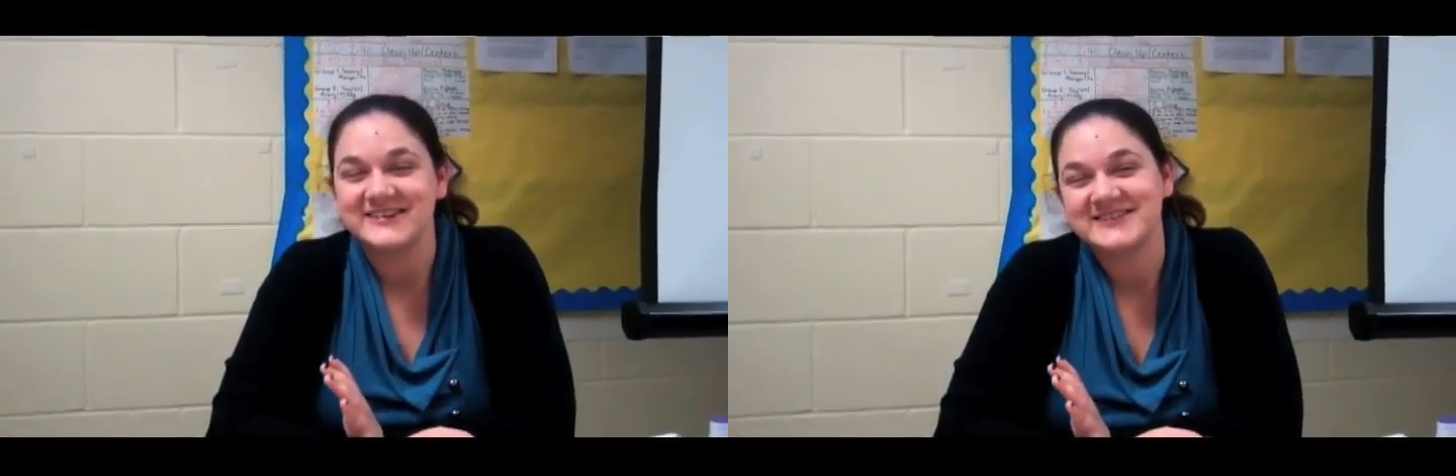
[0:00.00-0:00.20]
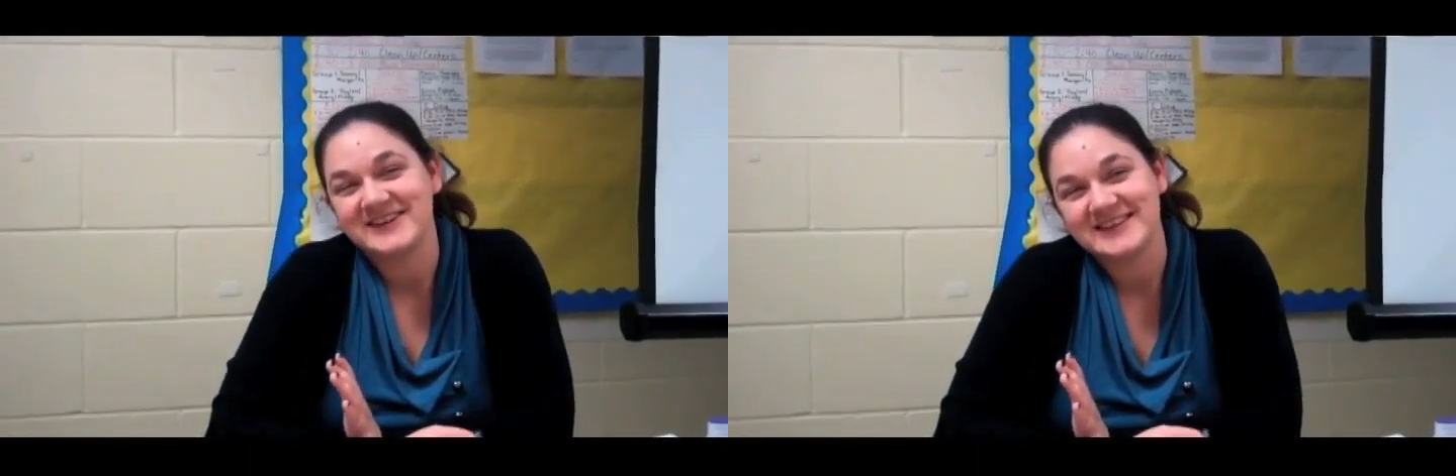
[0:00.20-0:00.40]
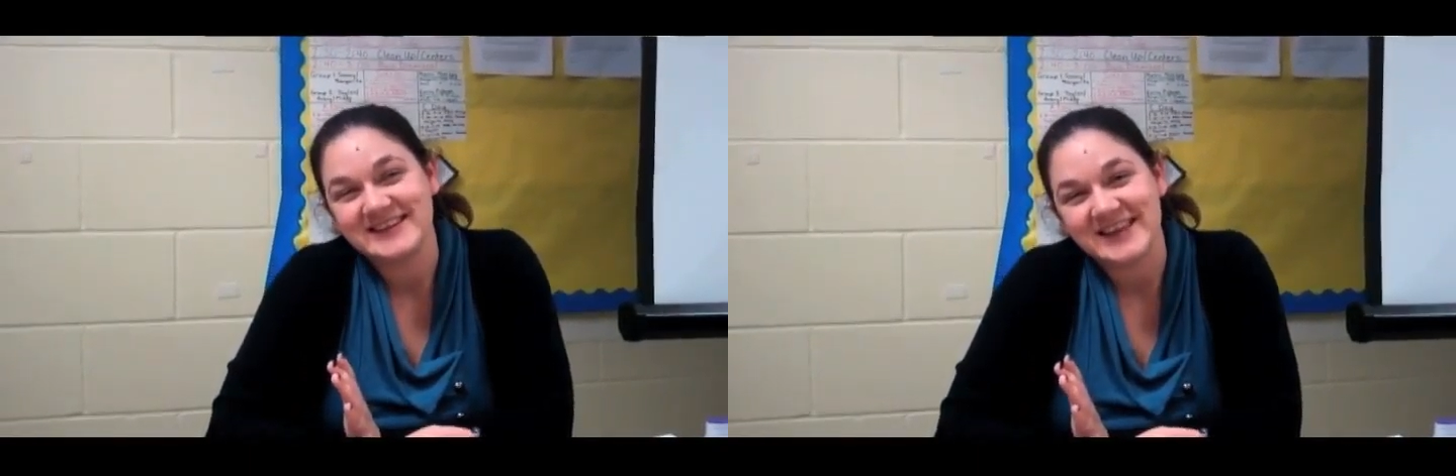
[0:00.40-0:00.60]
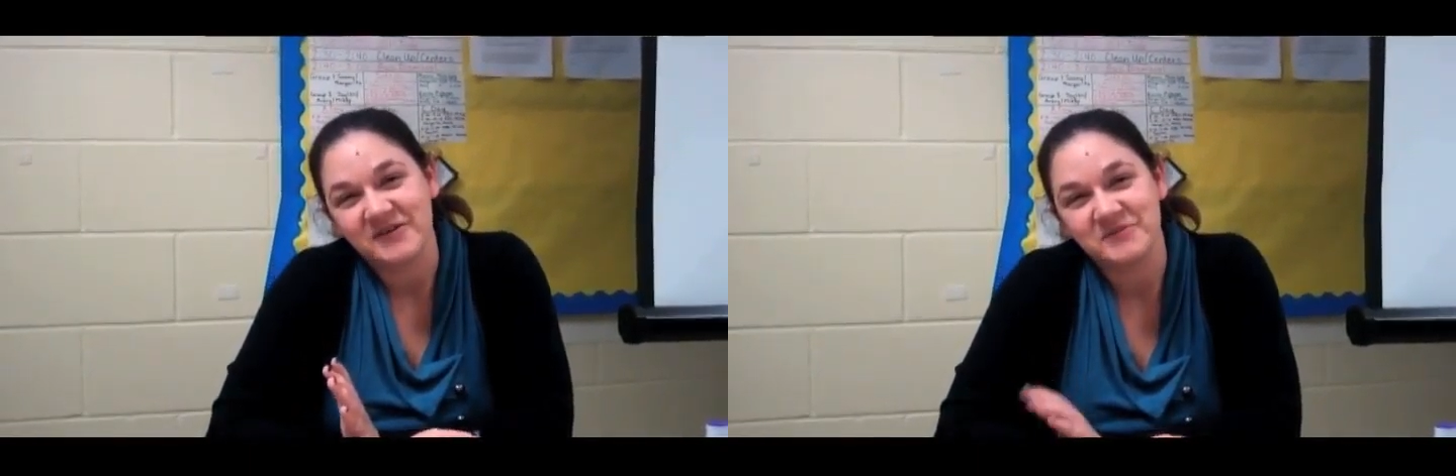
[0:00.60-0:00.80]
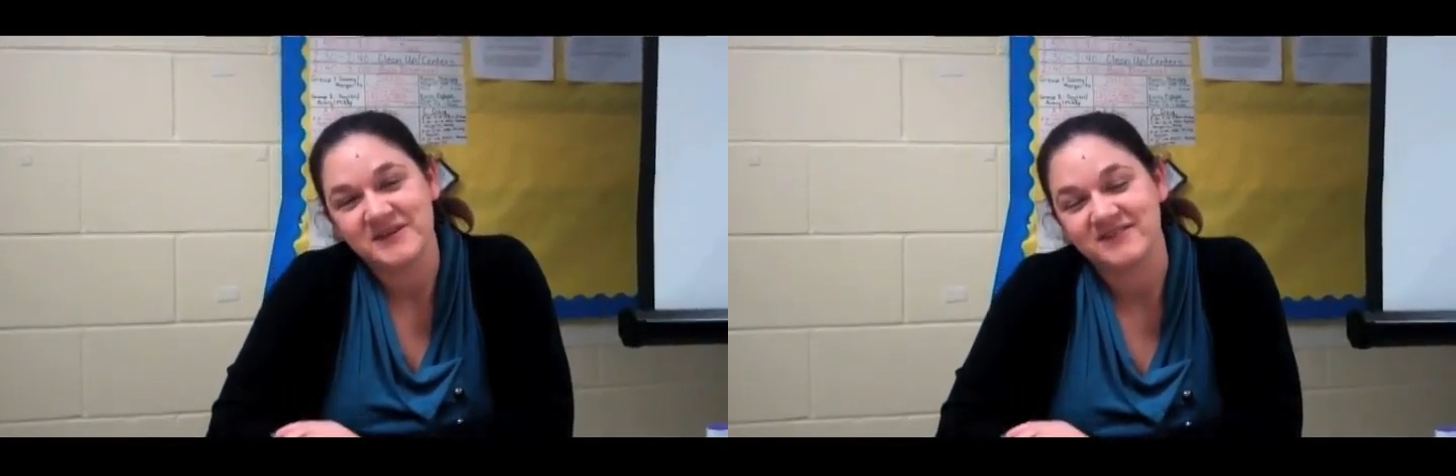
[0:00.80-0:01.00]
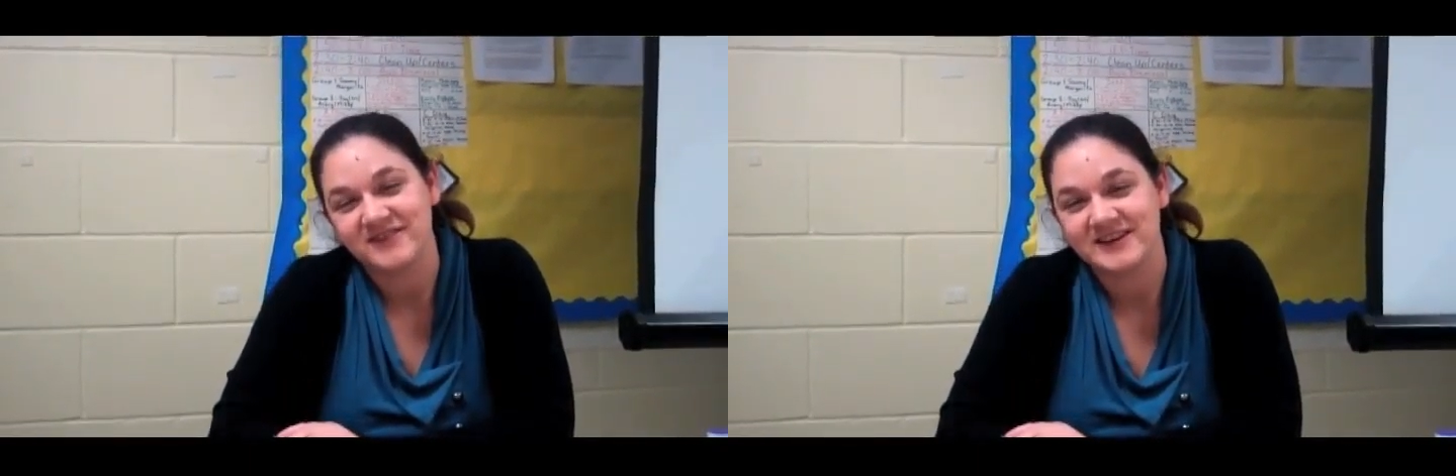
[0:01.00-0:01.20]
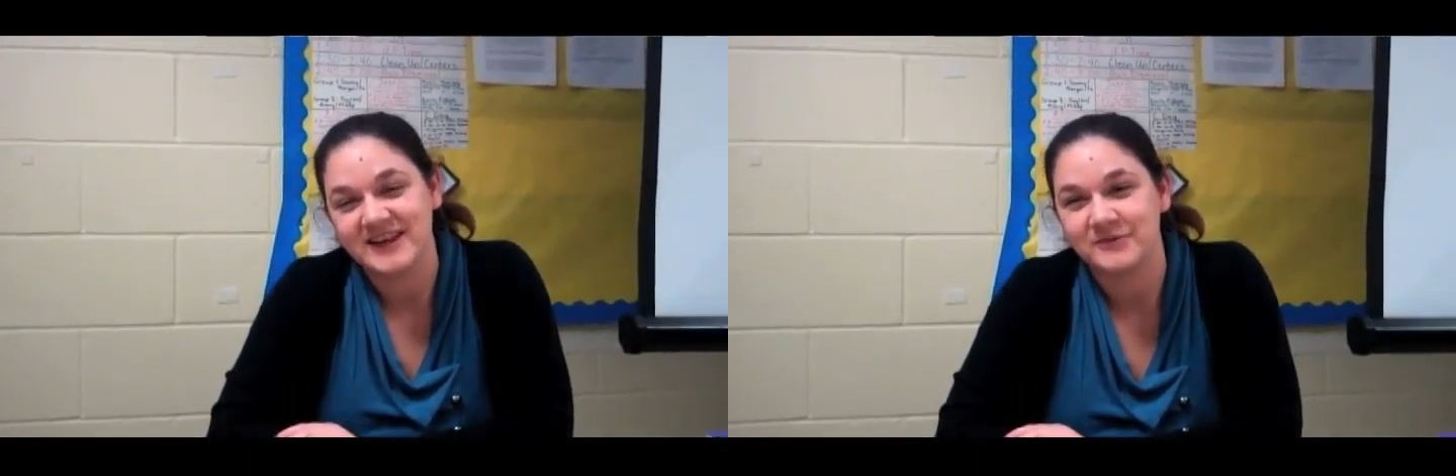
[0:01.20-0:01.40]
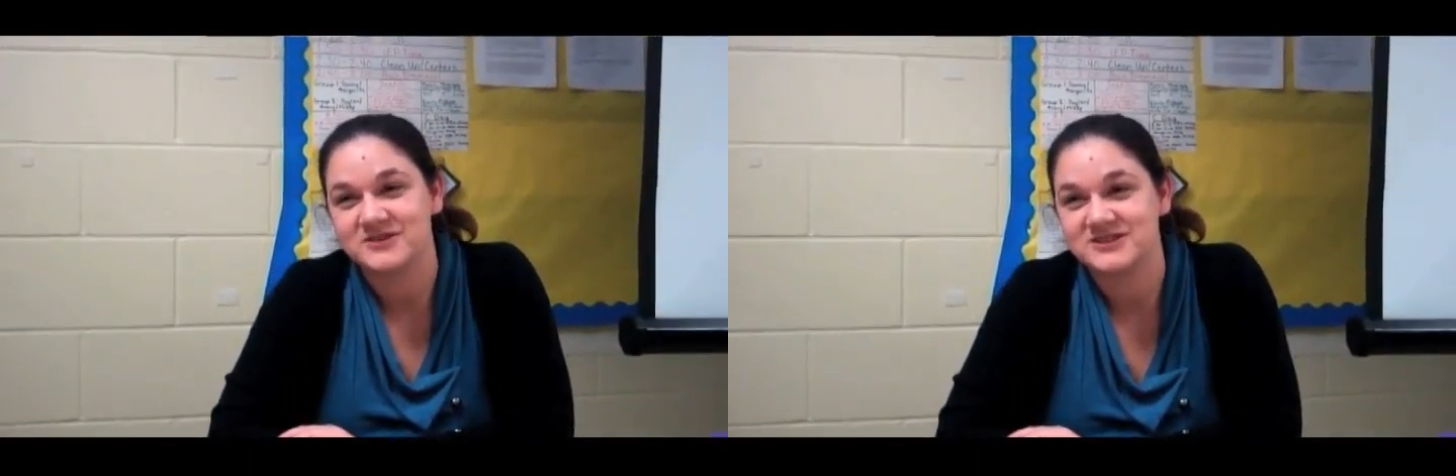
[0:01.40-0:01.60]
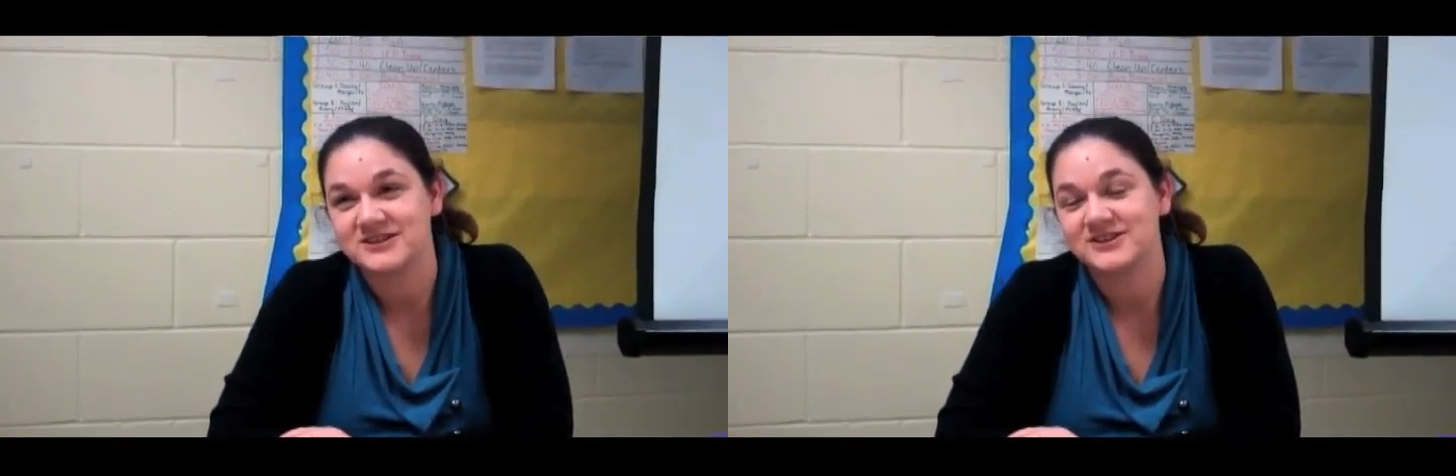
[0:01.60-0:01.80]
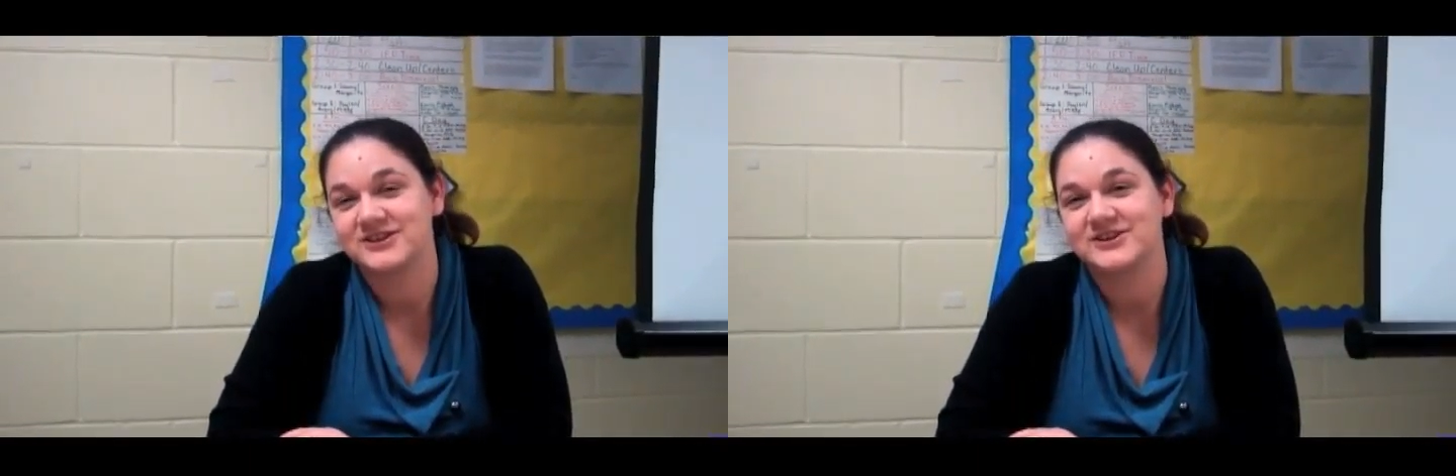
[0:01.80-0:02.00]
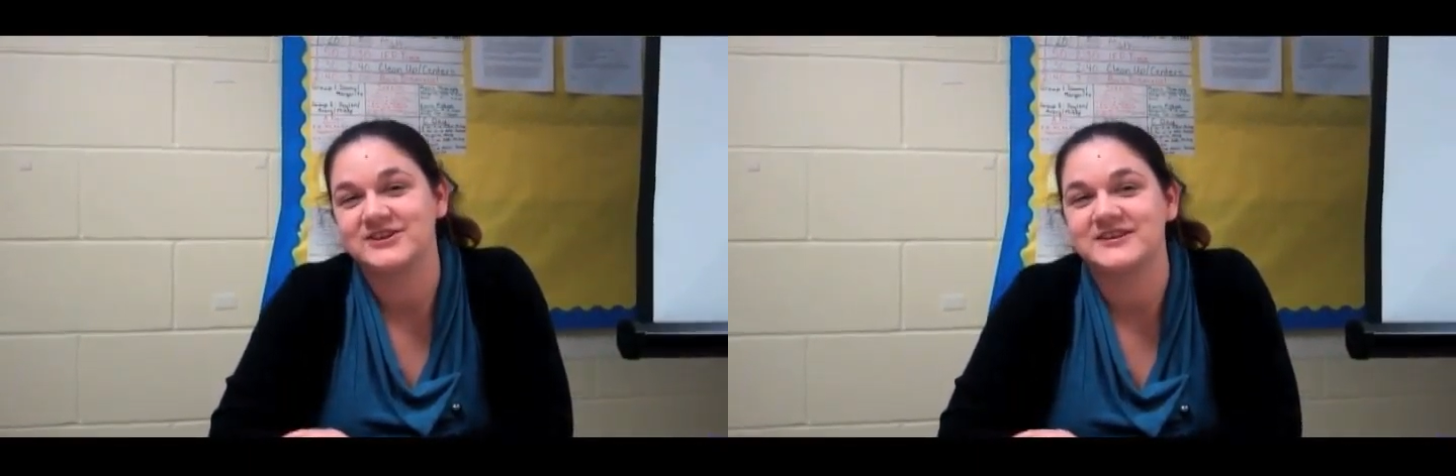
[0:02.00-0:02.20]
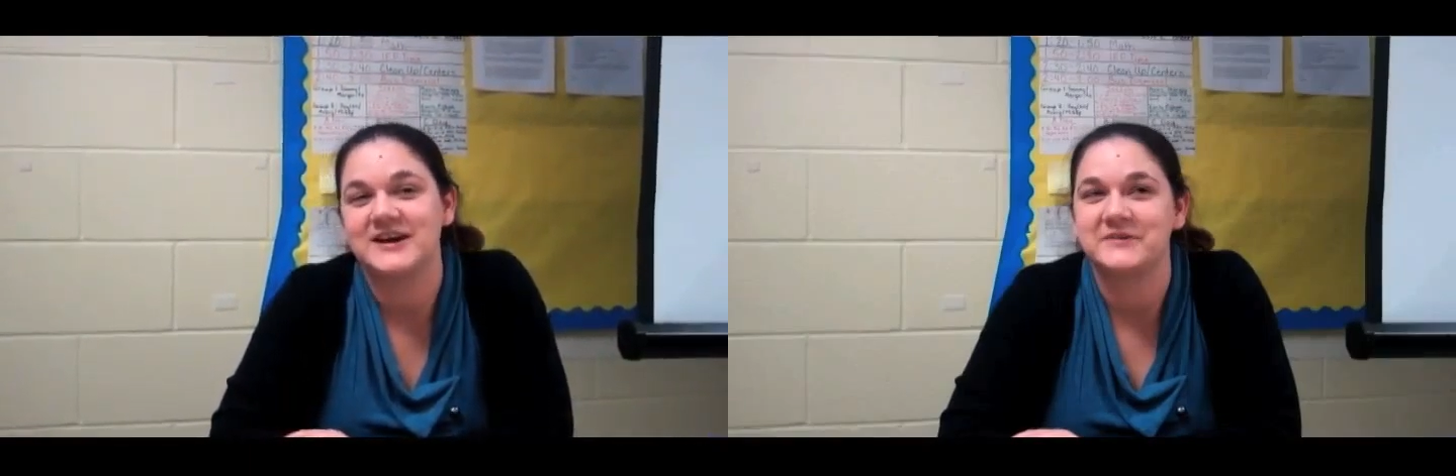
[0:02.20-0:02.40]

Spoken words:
so I think that would be a fun language to learn.